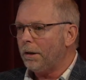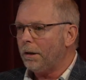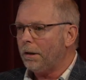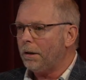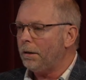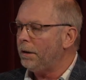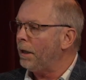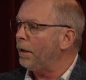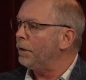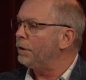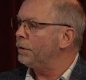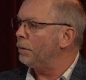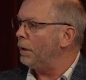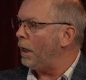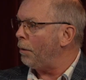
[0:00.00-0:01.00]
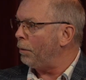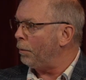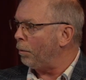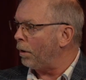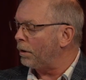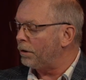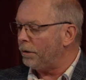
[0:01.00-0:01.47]
uh, they understood how we
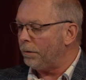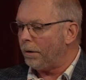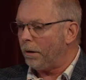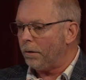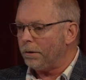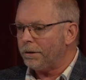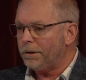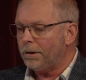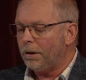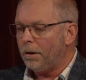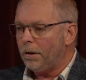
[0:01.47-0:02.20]
worked through those.